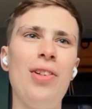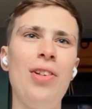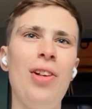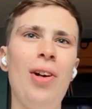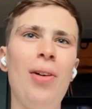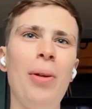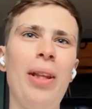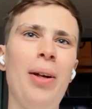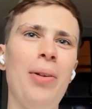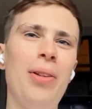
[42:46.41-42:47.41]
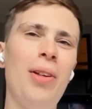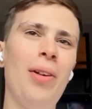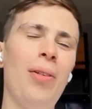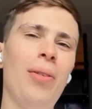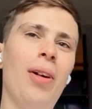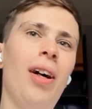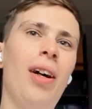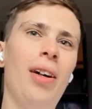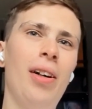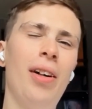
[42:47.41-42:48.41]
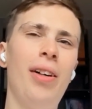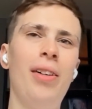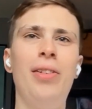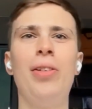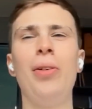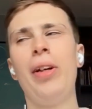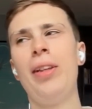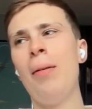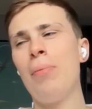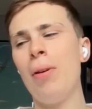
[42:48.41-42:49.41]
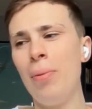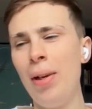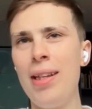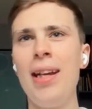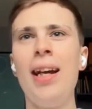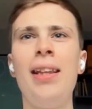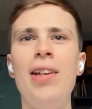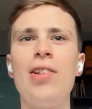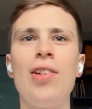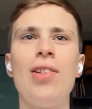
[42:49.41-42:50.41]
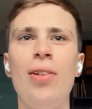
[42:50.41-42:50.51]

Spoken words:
without, doing the appropriate citations,